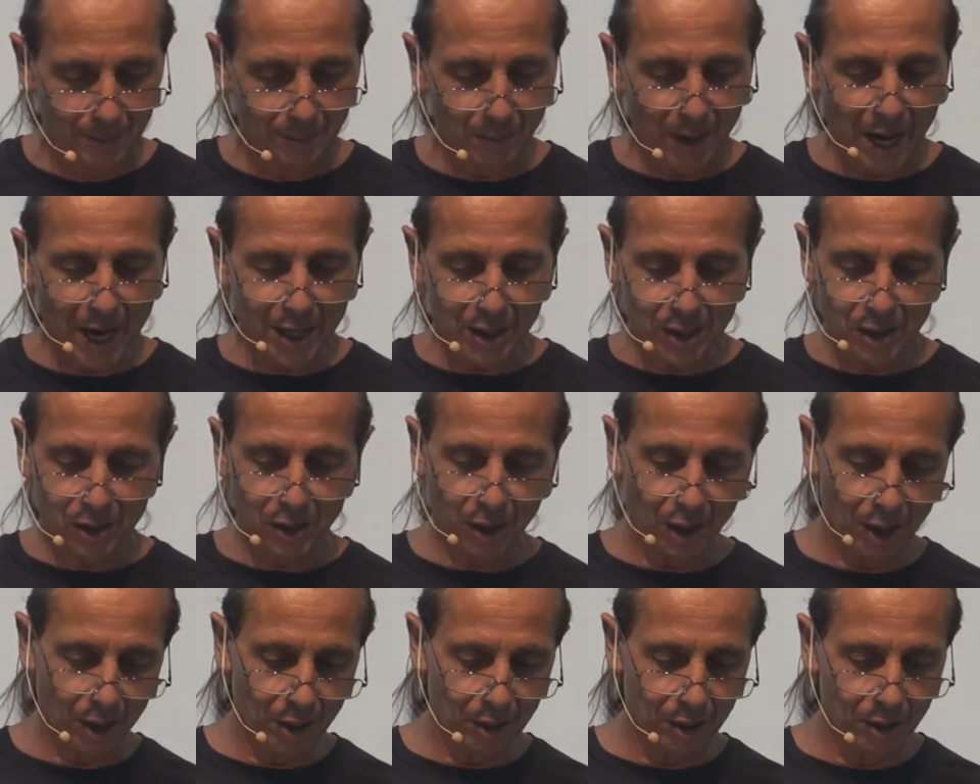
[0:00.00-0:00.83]
My
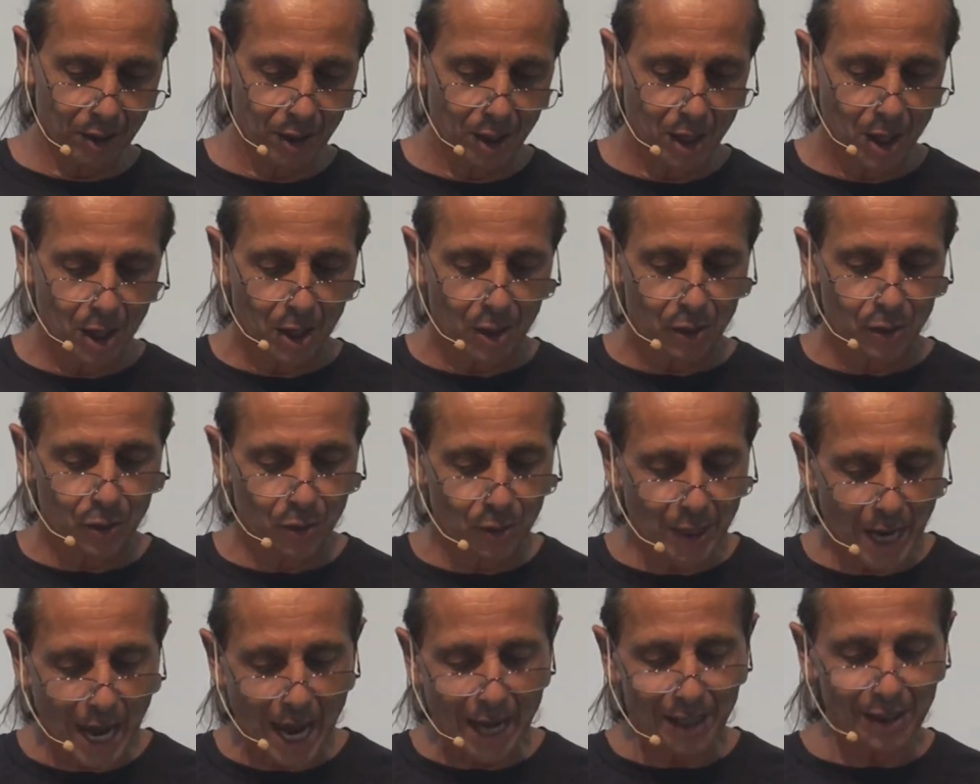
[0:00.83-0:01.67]
son,
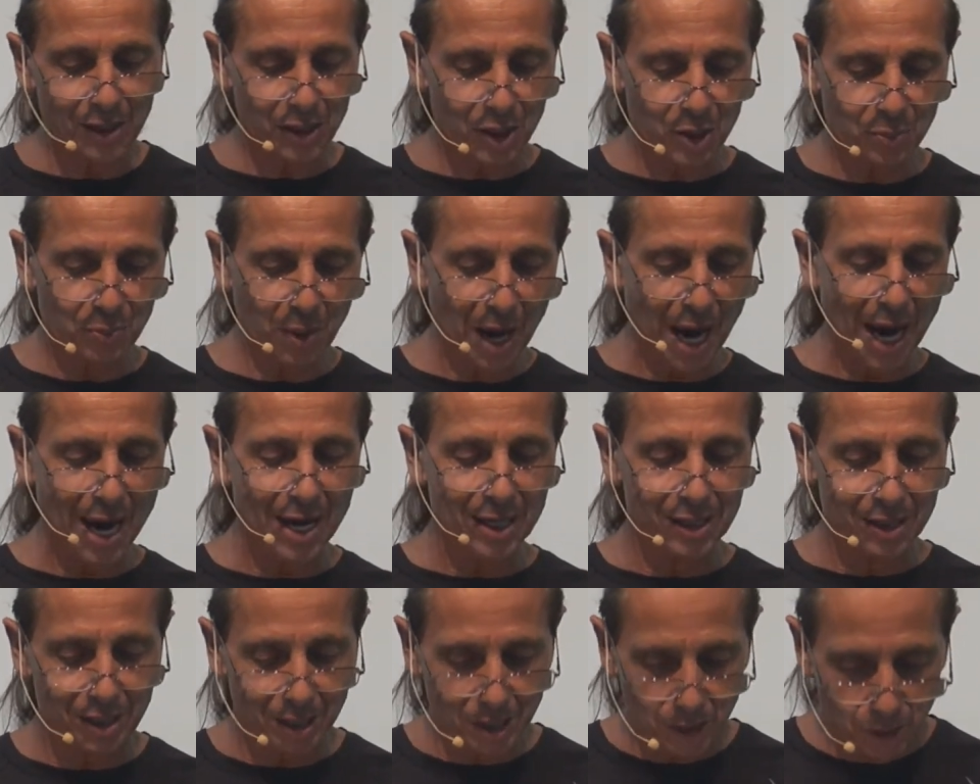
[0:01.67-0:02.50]
do not
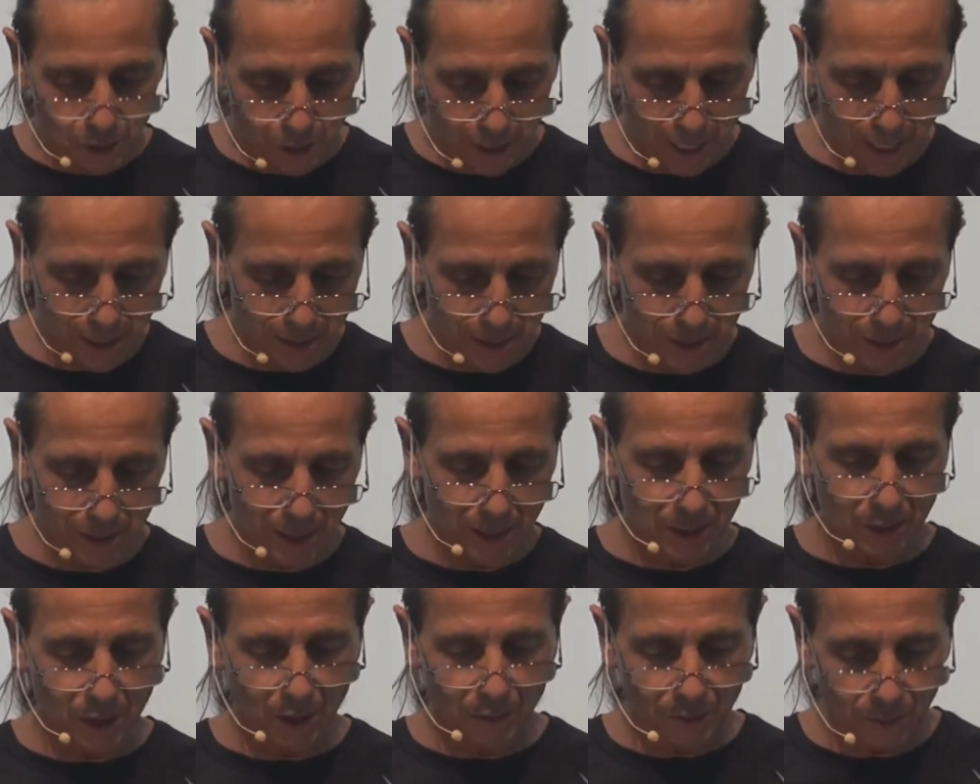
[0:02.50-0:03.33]
despise the
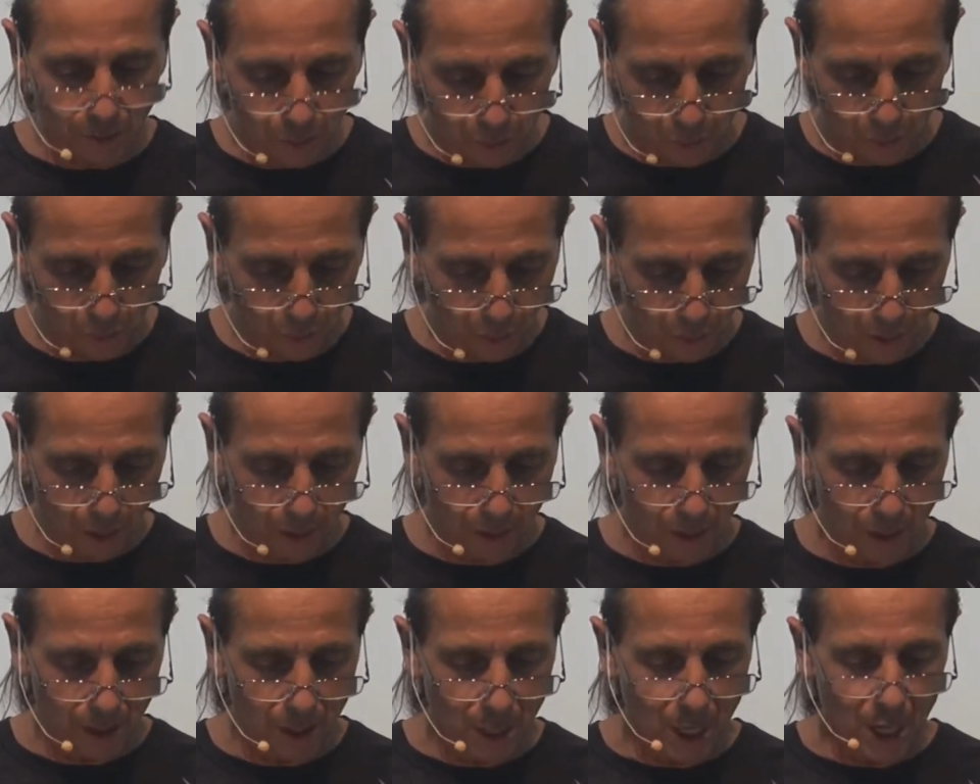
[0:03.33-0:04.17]
chastening of the
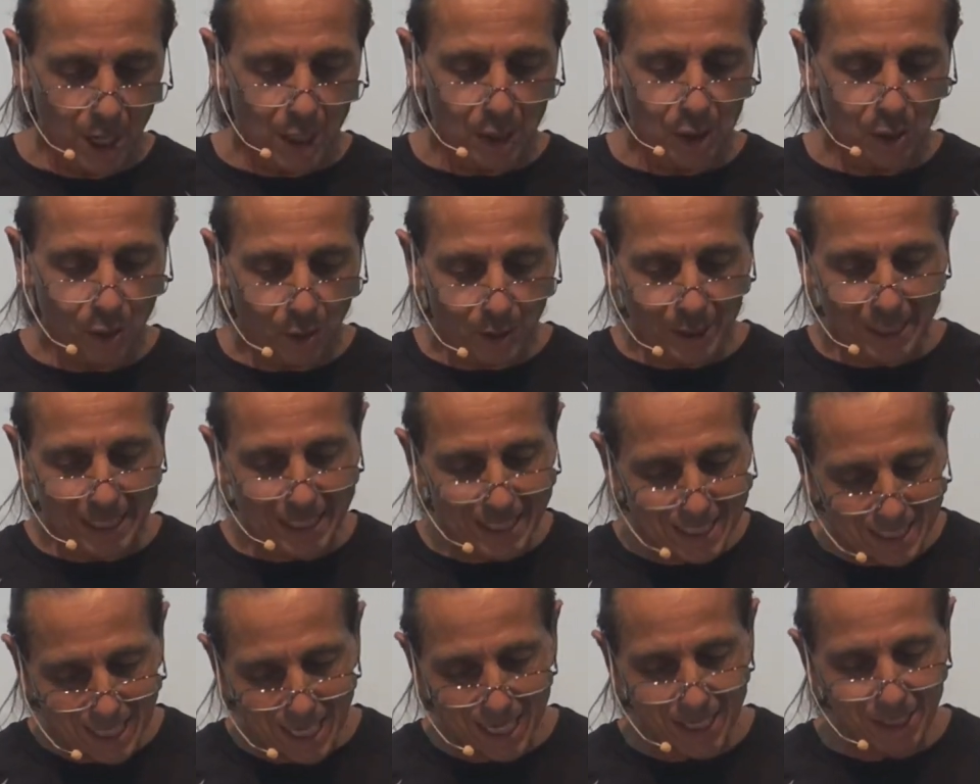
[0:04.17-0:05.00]
Lord, nor
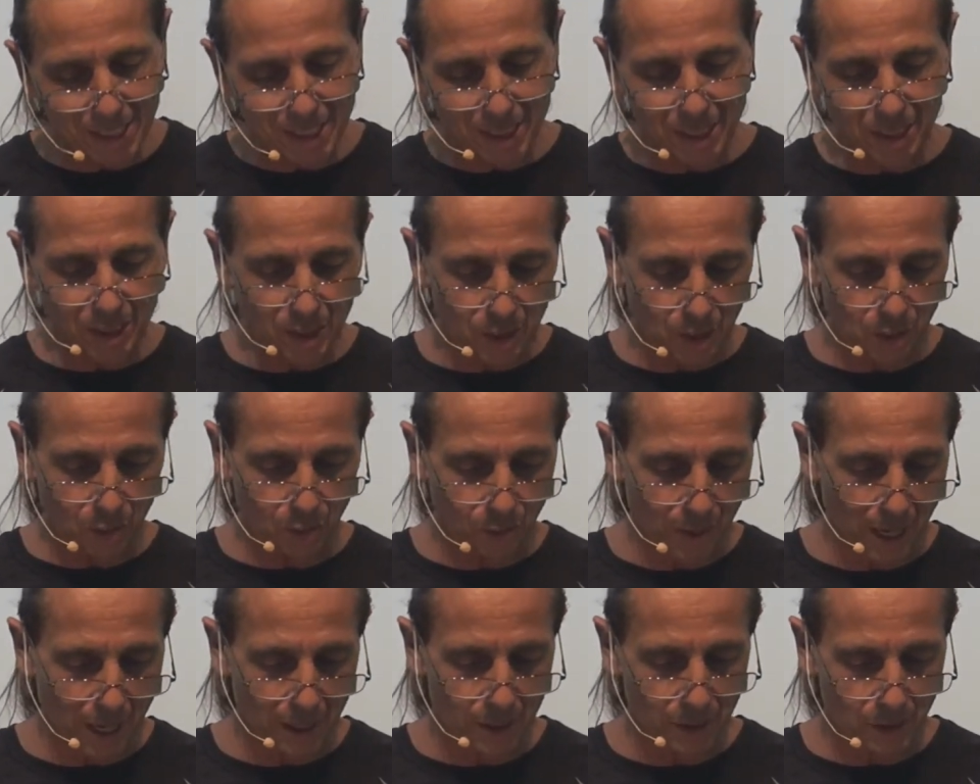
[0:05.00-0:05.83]
detest his
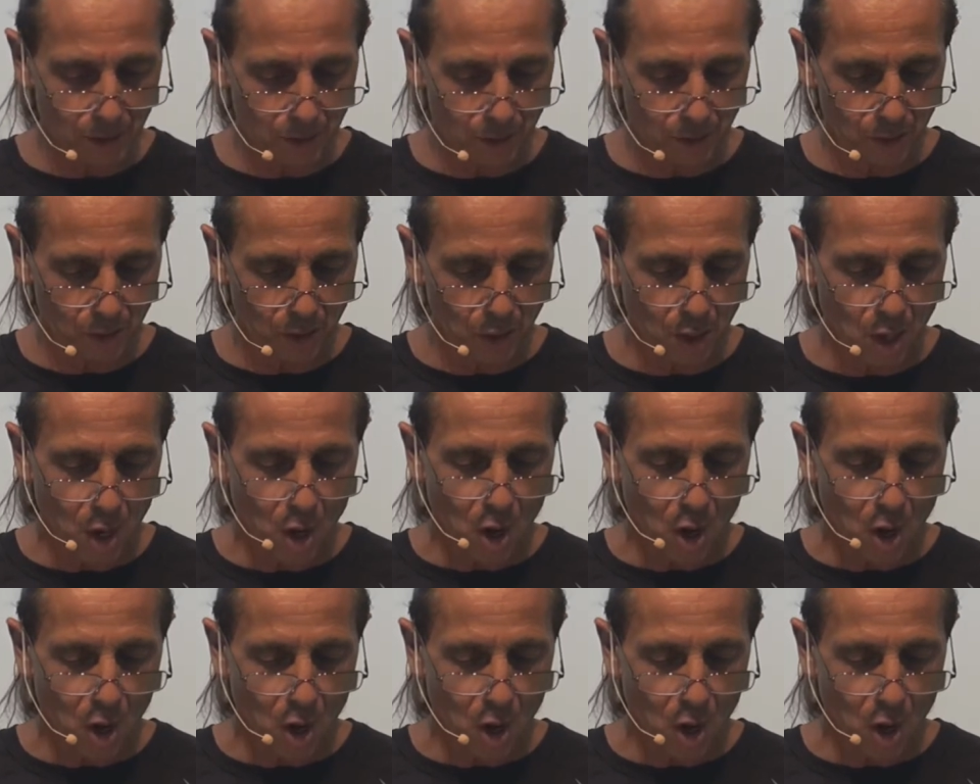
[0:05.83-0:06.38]
correction.